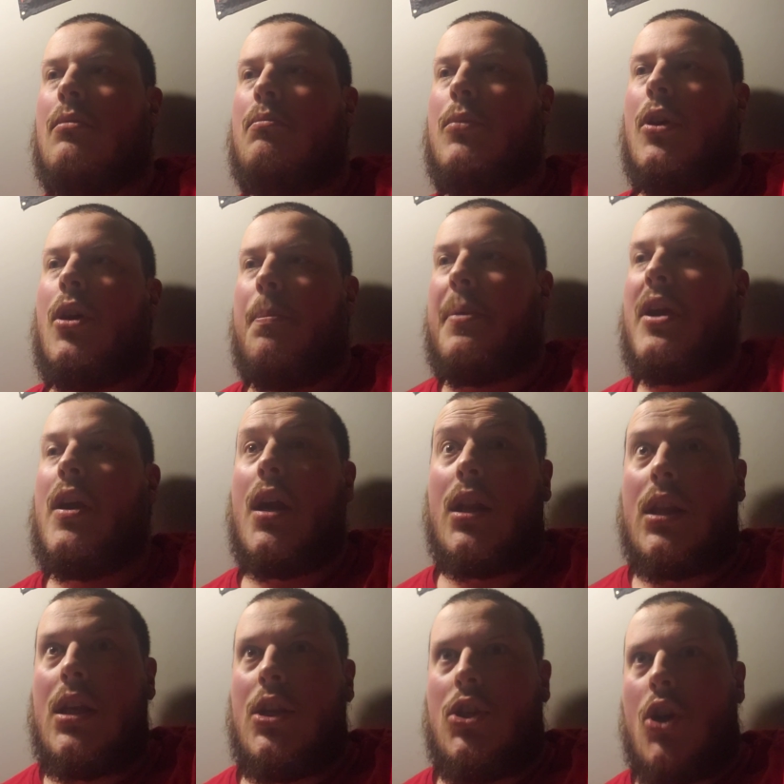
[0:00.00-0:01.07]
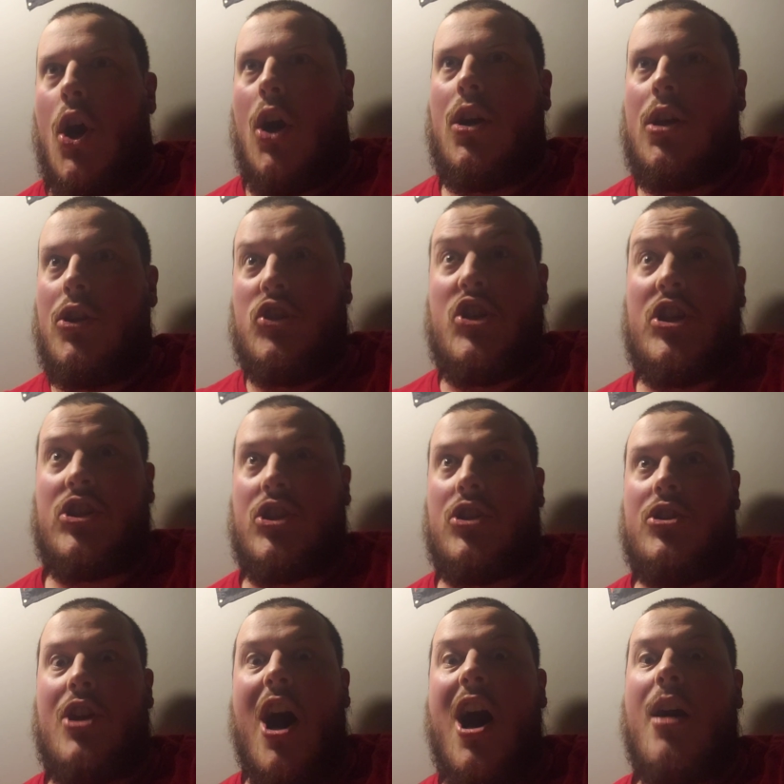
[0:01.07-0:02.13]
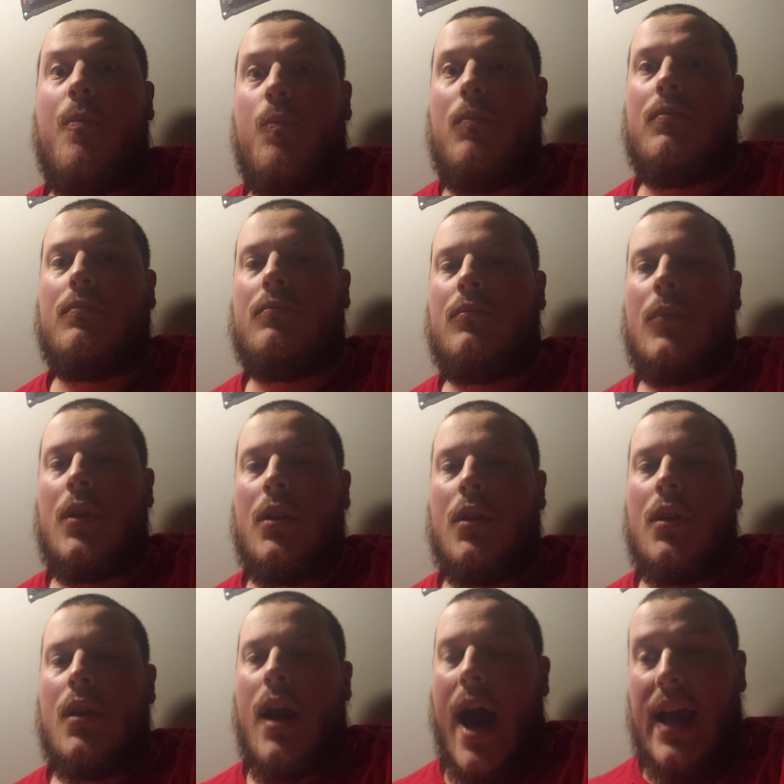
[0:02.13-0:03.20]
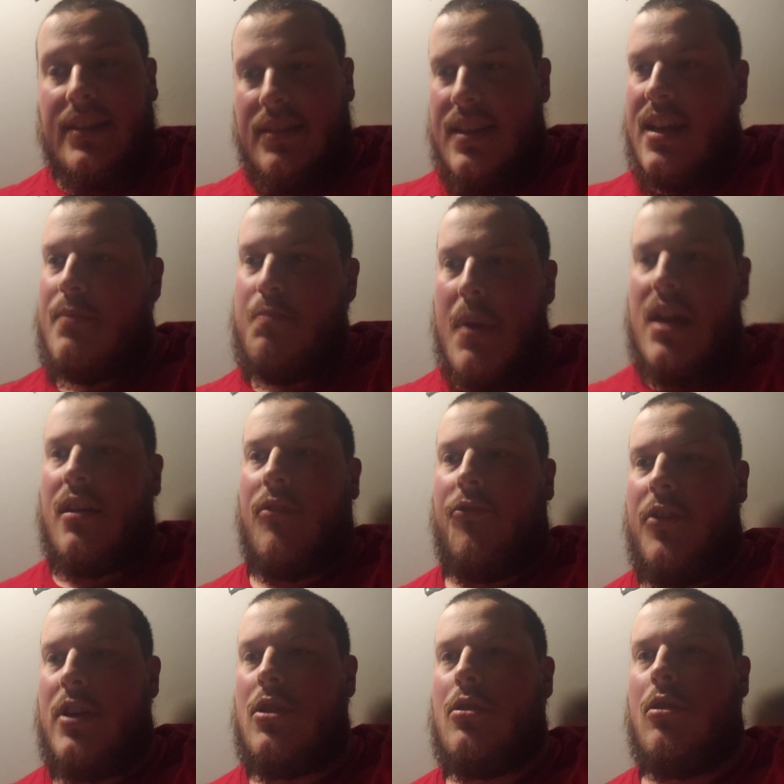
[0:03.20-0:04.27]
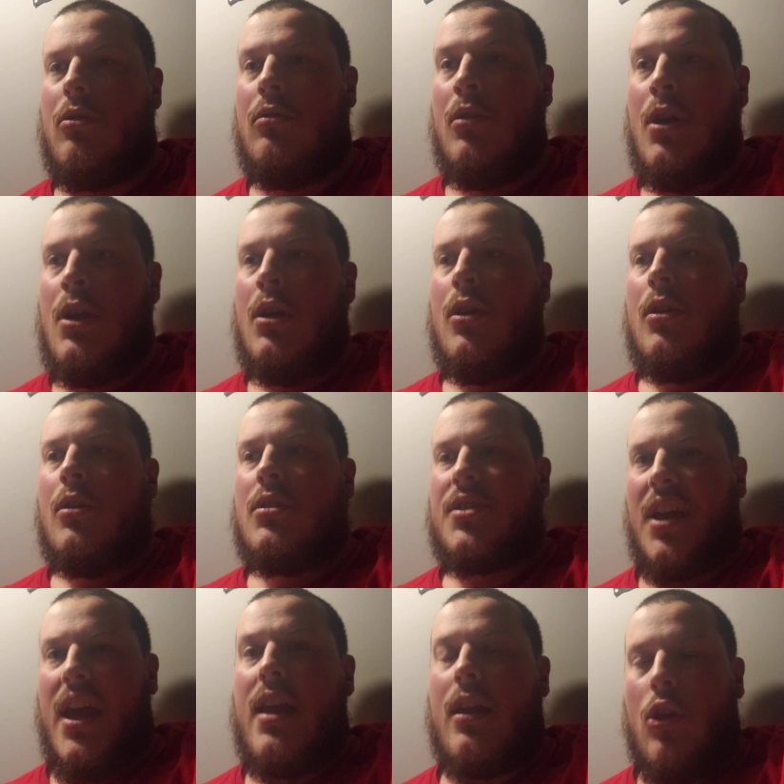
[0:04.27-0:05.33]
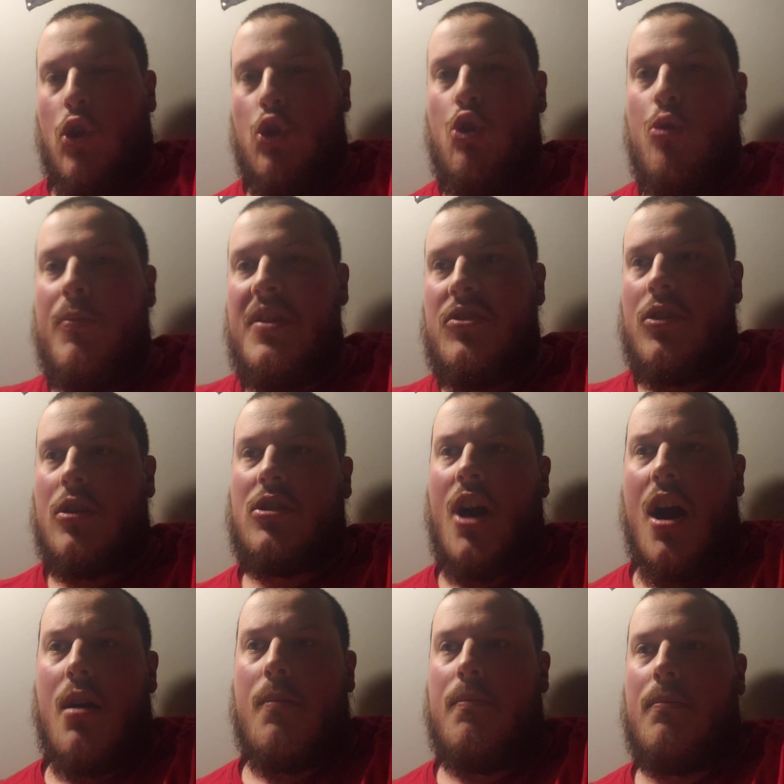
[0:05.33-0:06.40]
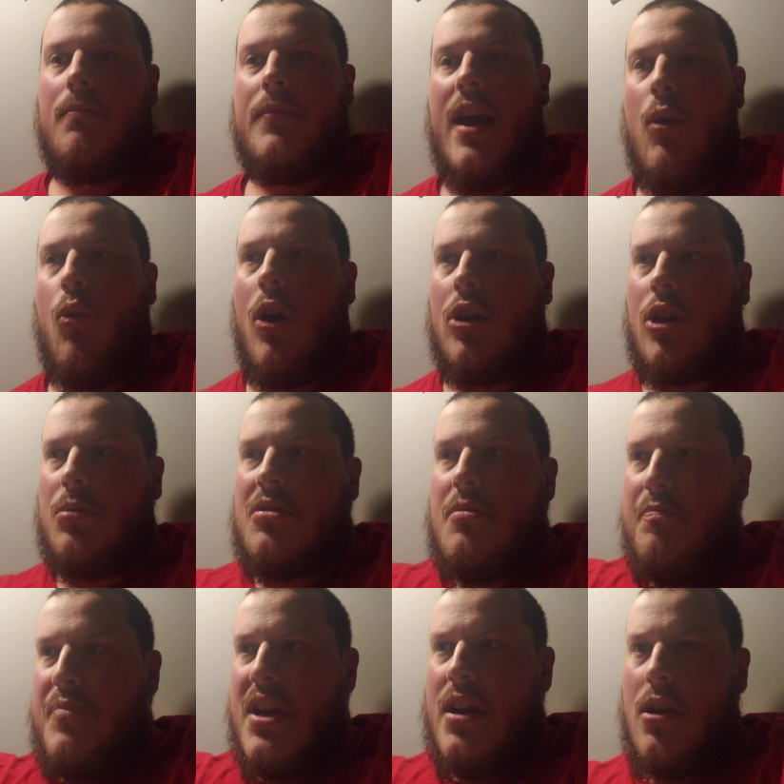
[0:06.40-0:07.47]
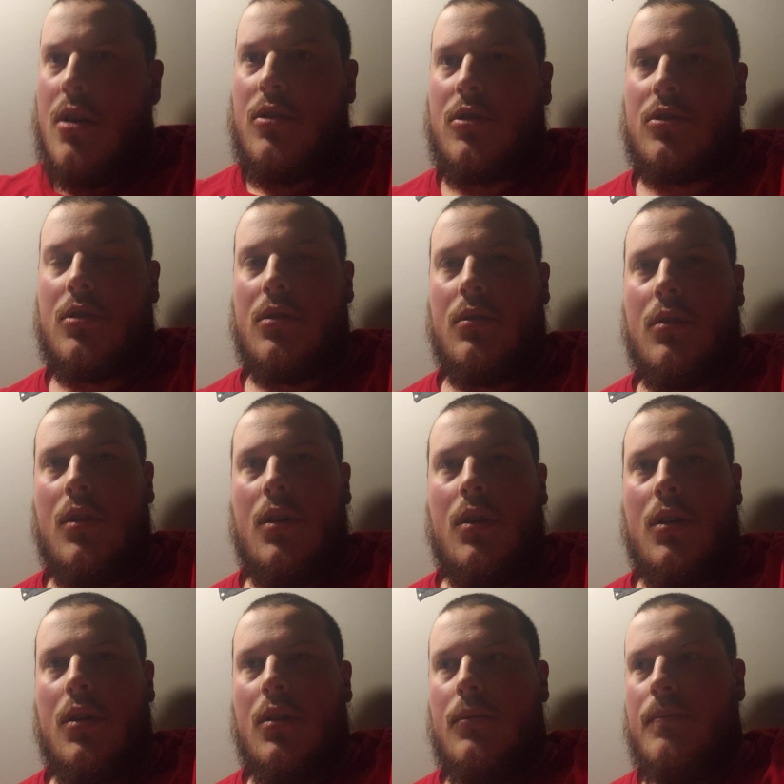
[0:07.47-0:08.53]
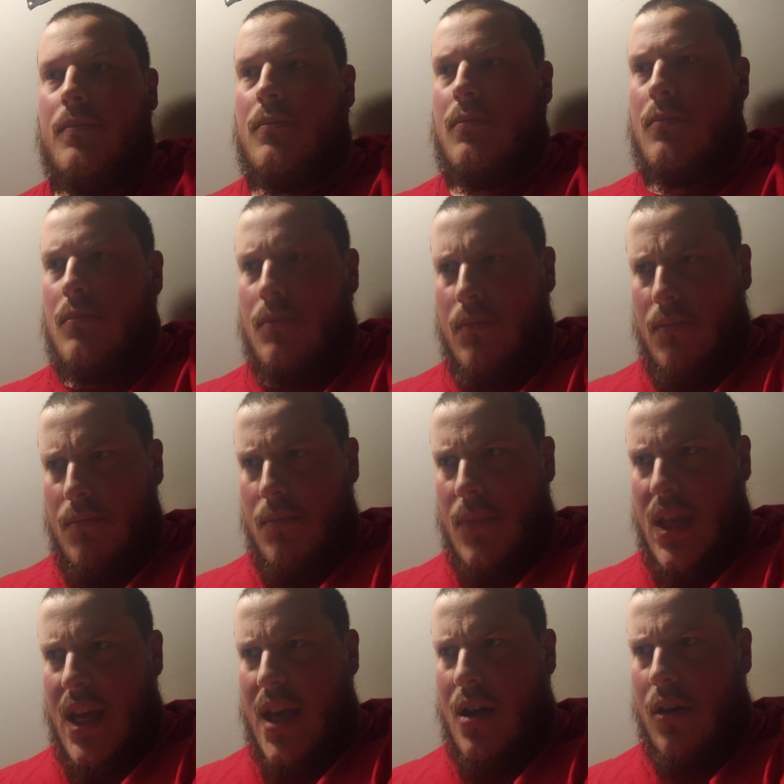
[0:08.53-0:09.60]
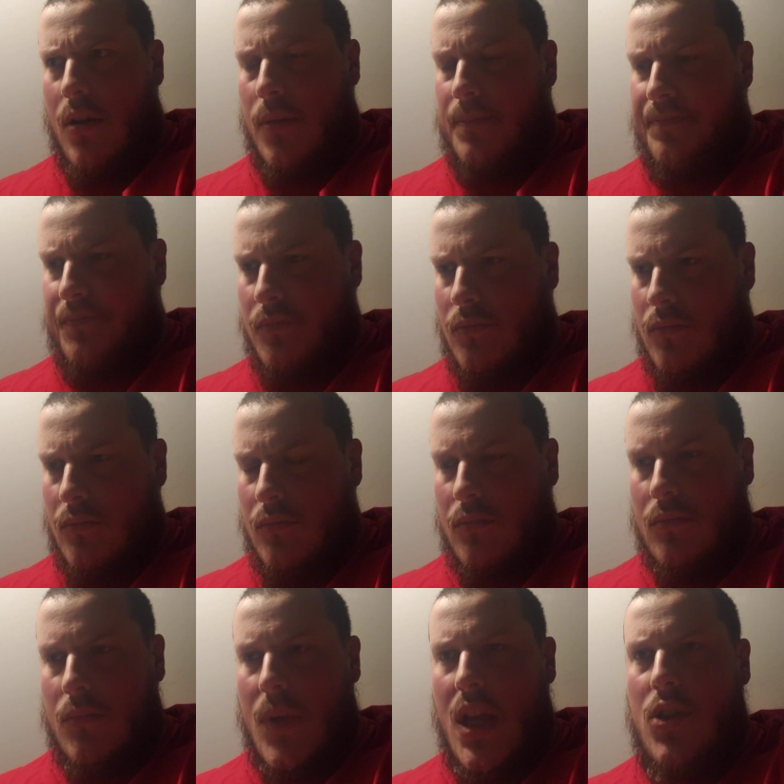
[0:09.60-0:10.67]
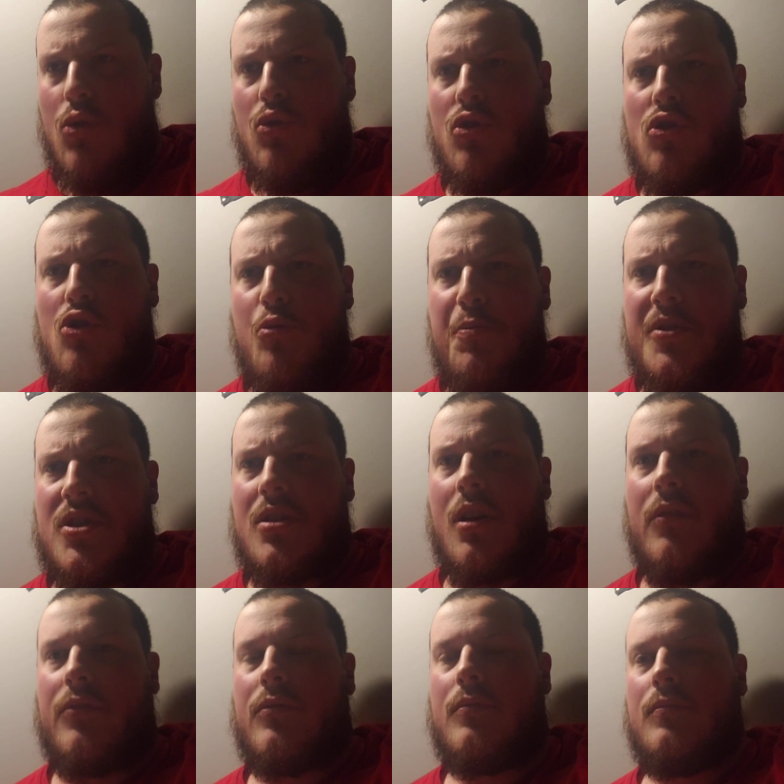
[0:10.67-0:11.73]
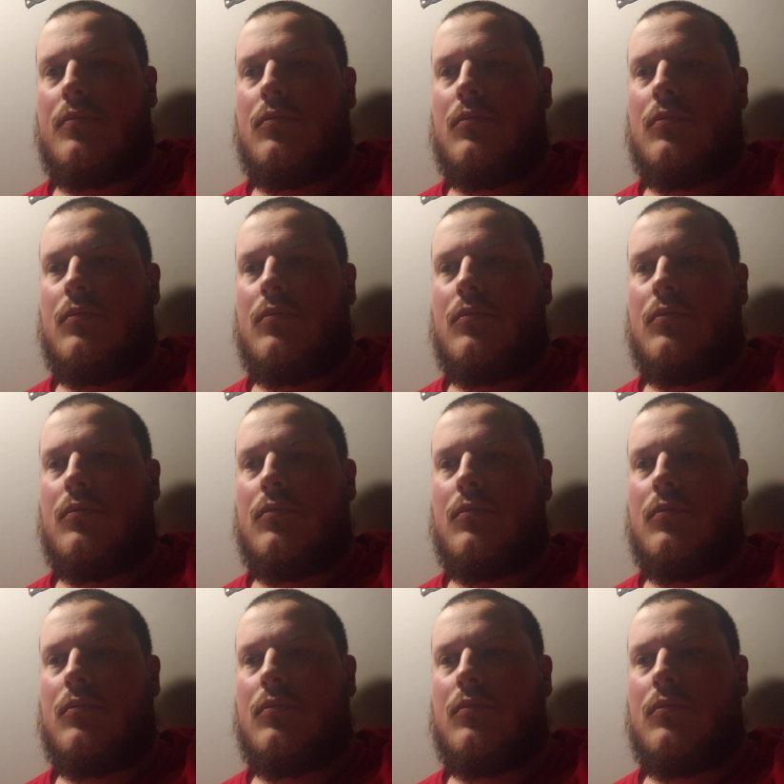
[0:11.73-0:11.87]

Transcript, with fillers: But apparently, y'all are just dumb. I did make a video saying humans are dumb. They walk up to bears. They um they do stupid stuff.